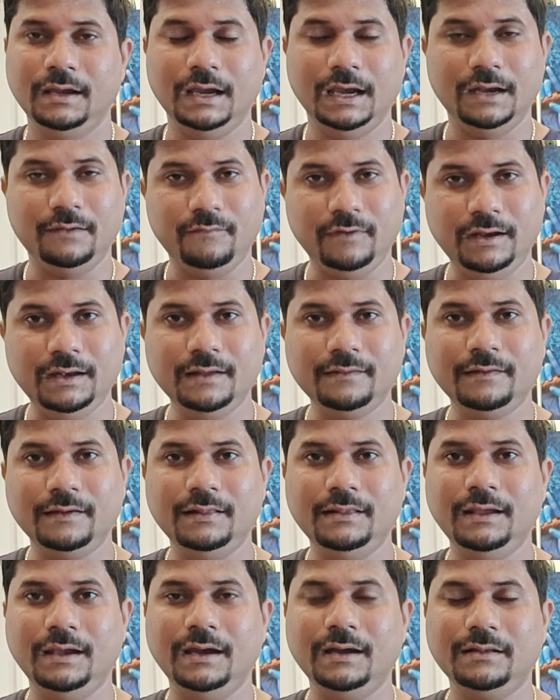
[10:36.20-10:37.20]
And Venus
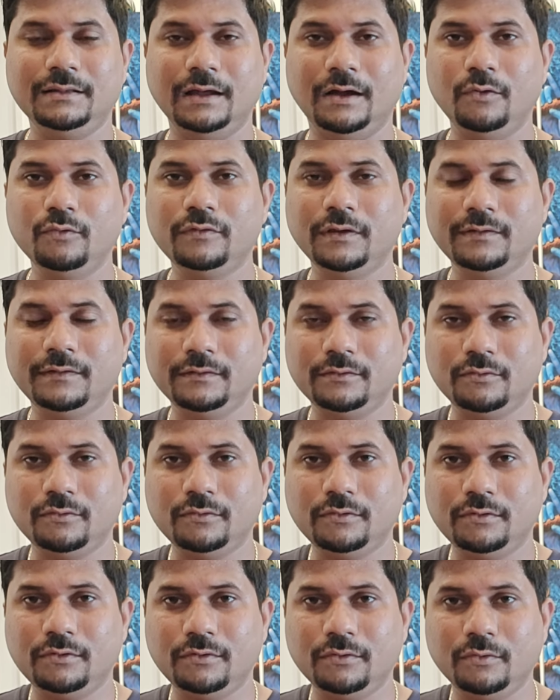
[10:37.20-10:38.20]
in the 8th house is
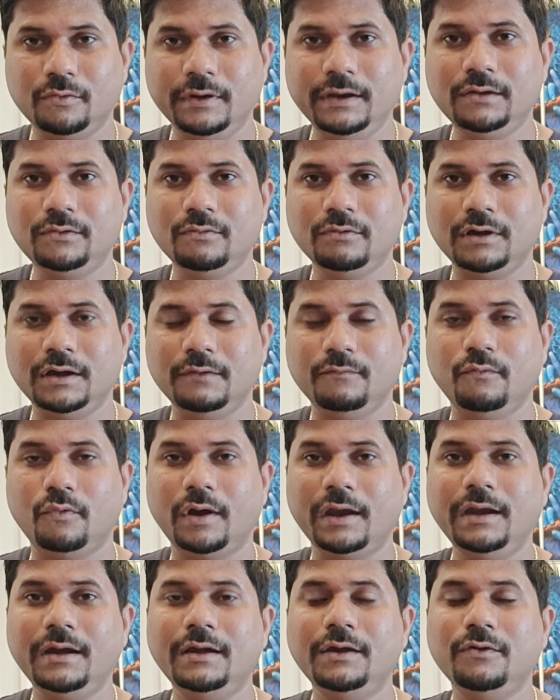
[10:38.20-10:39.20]
going to
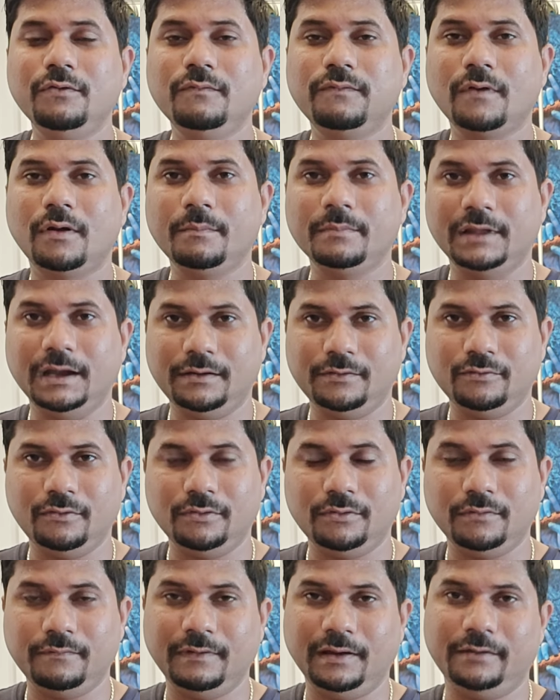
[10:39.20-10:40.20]
divide you from that
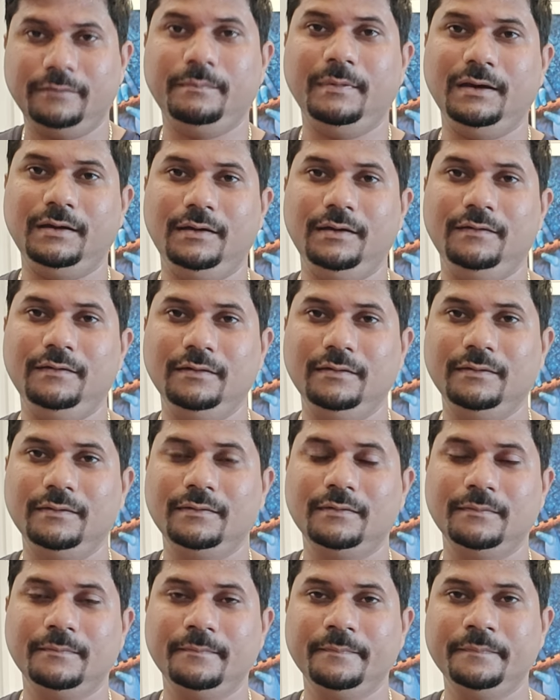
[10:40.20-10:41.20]
sort of
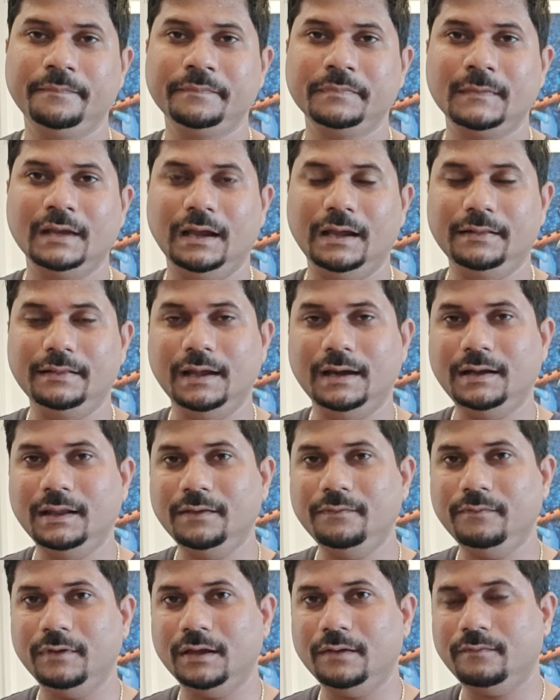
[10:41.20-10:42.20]
expectations. And that
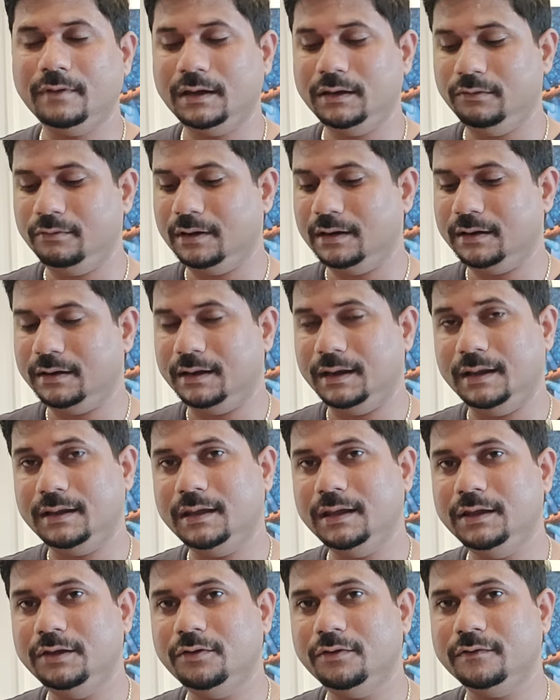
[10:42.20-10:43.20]
is where when you are
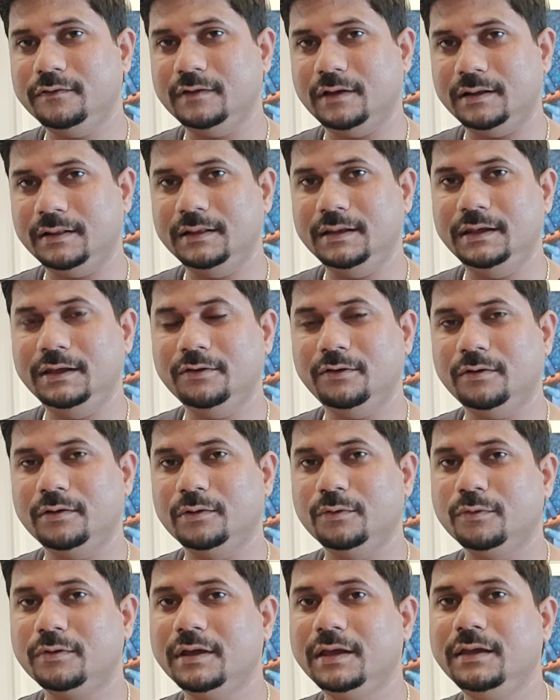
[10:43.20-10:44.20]
taking your journey or
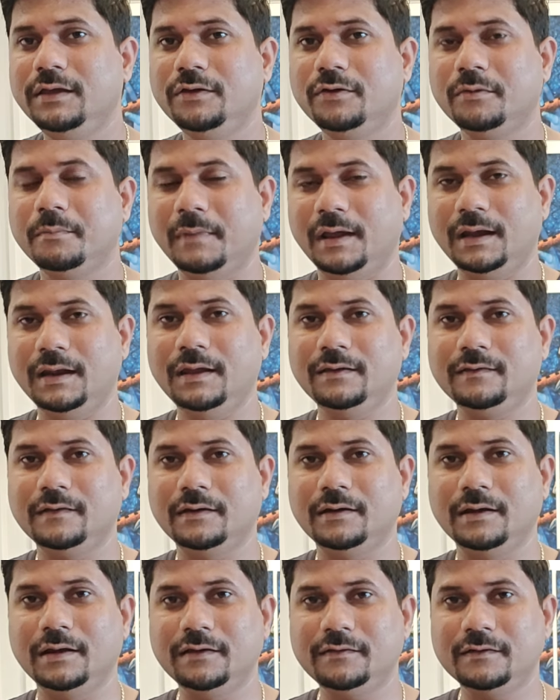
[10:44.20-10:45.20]
looking your marriage
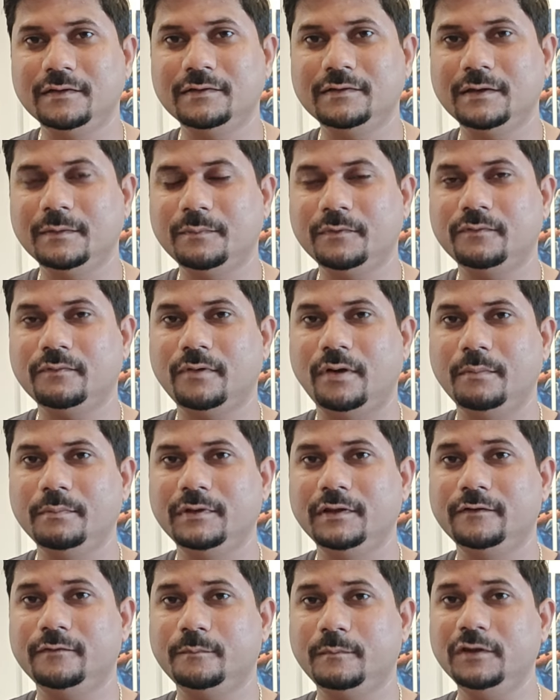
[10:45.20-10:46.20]
and relationships from
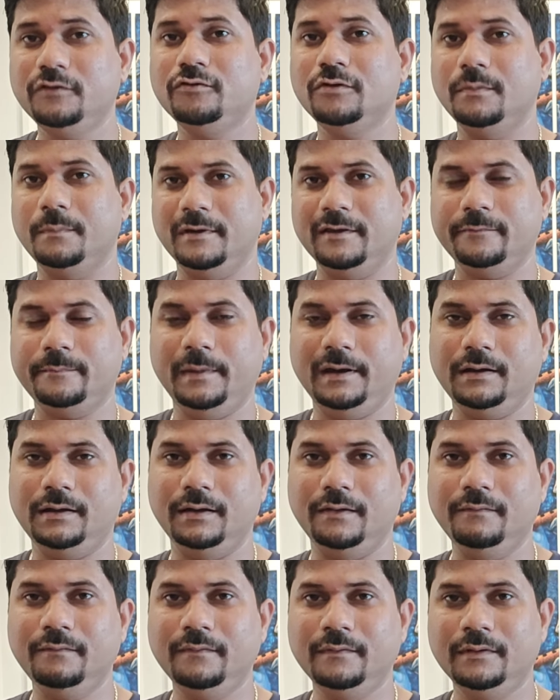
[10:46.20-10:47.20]
the spiritual
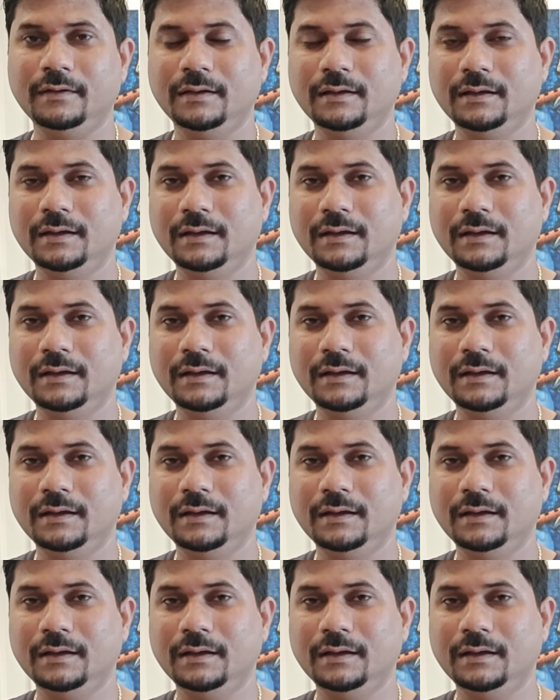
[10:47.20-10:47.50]
perspective,